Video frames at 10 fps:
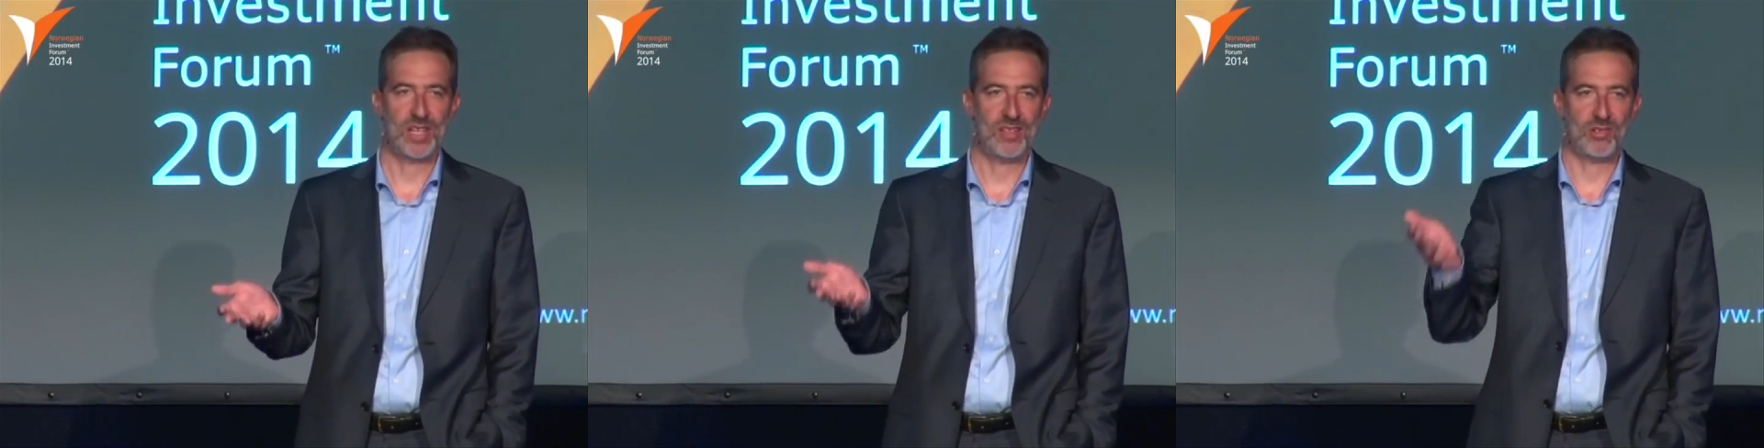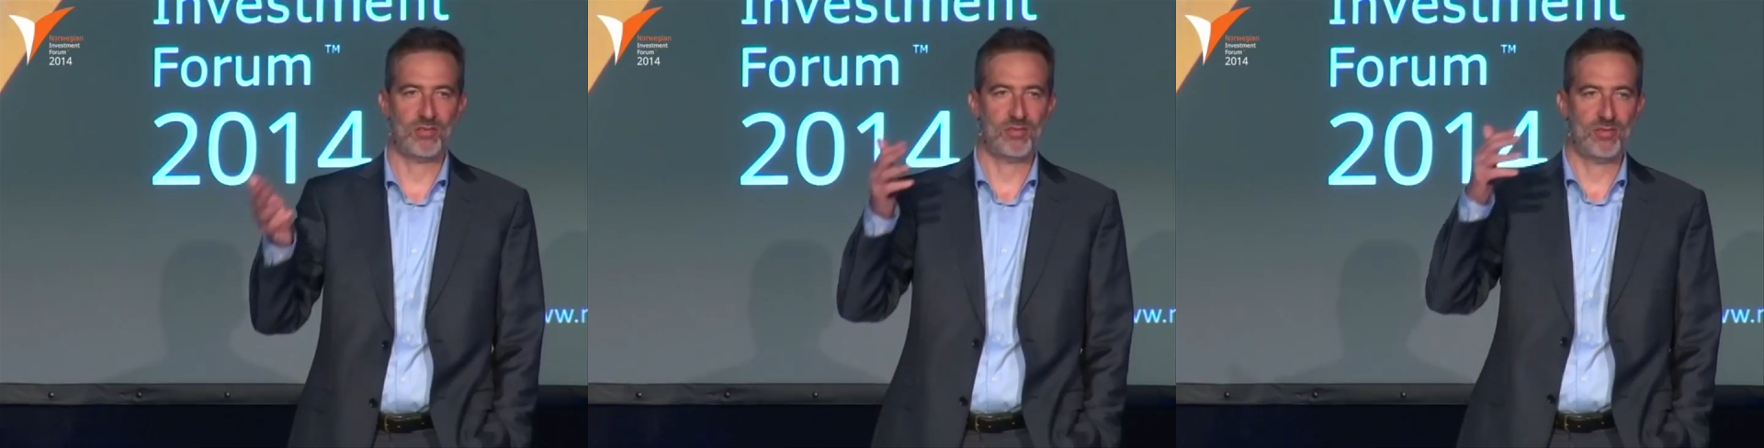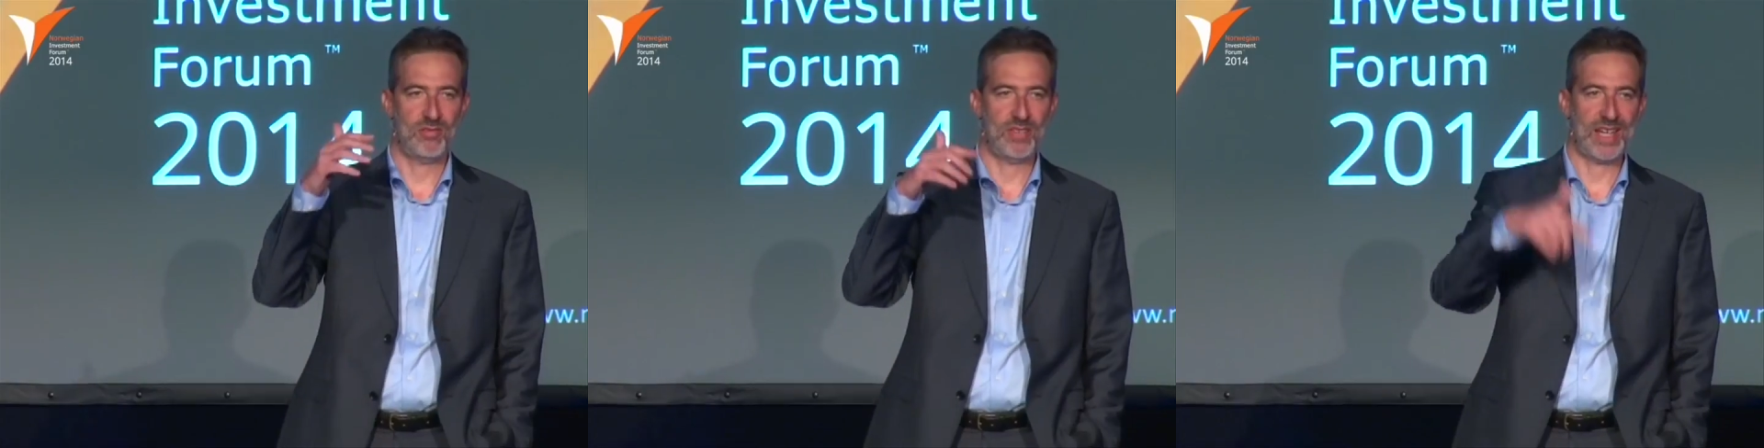either
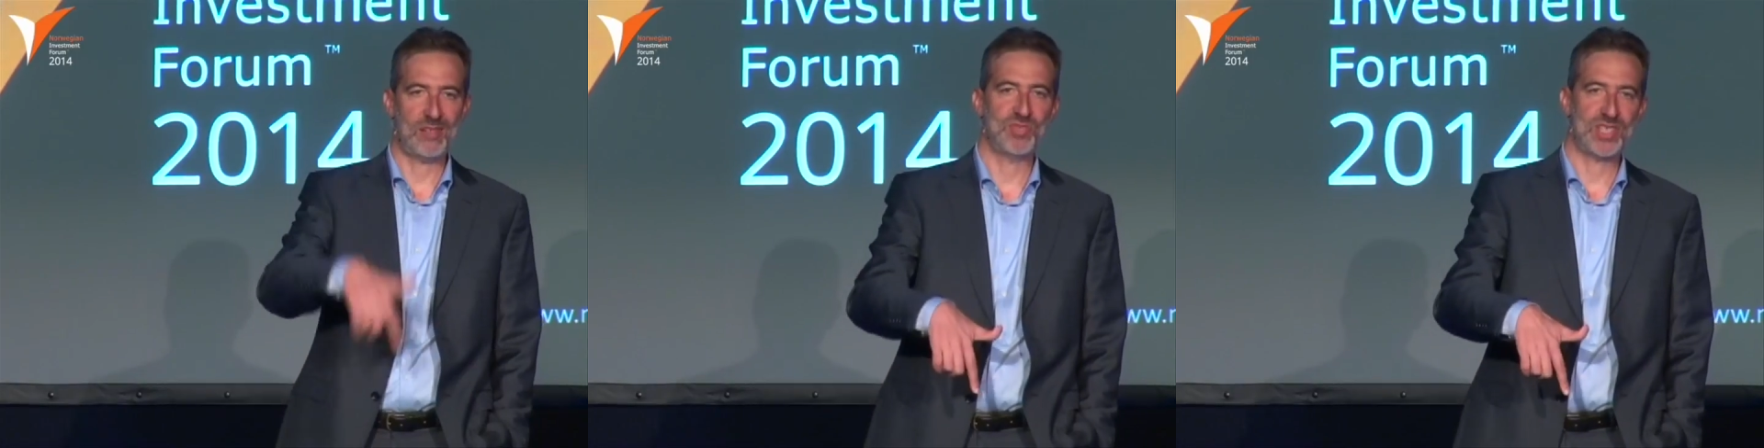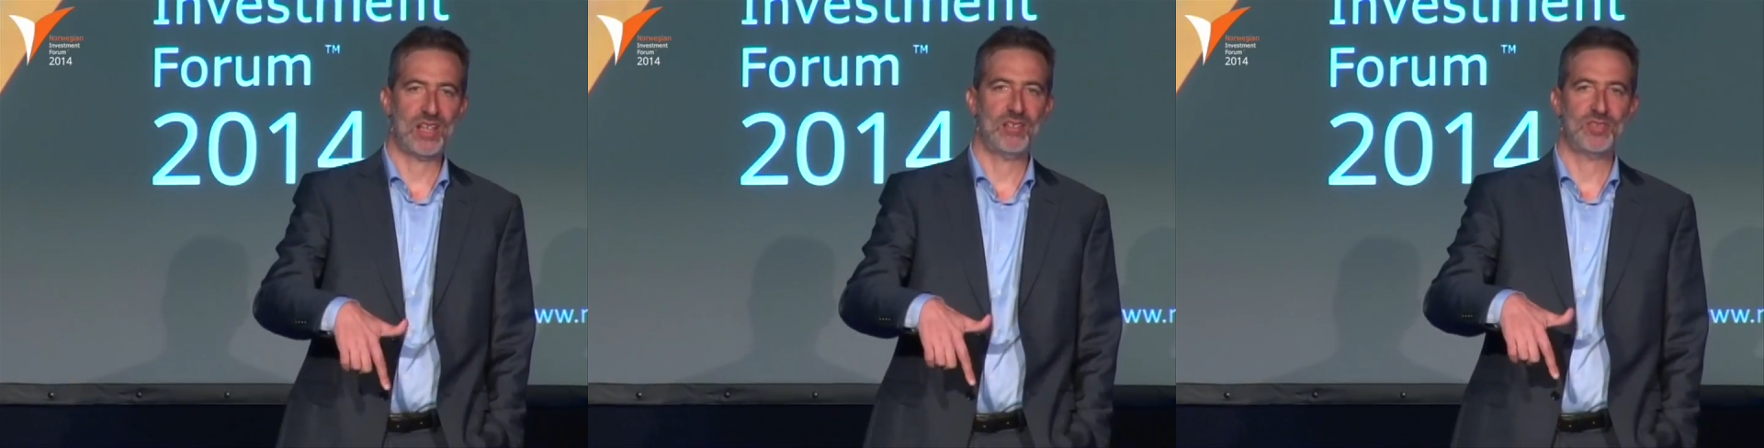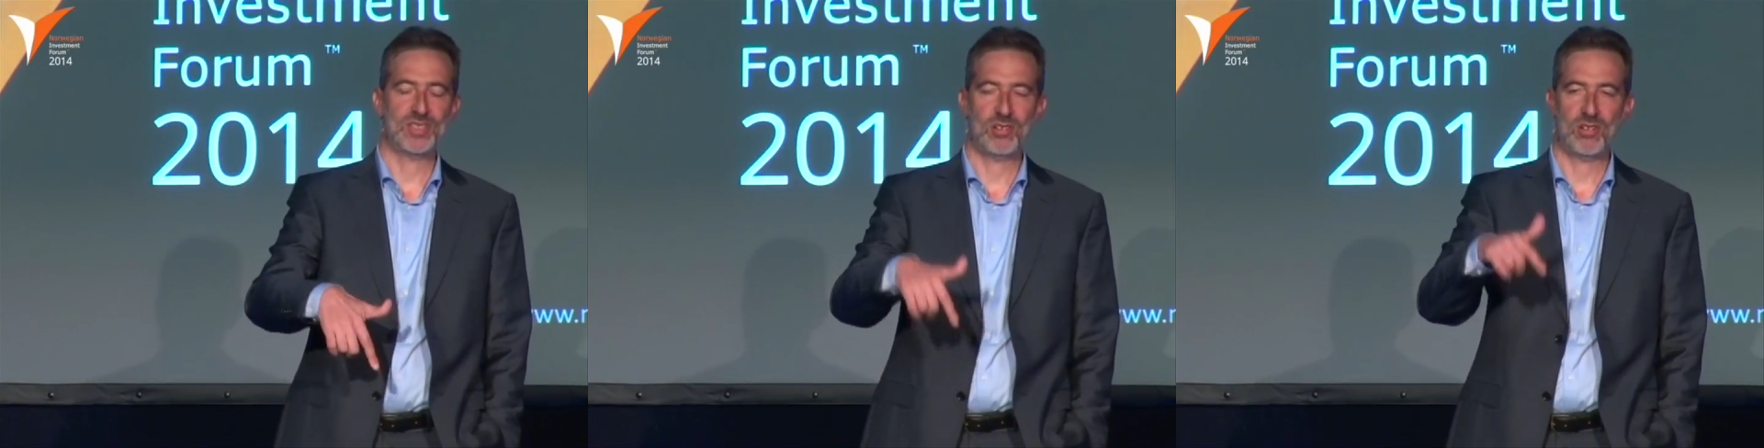they themselves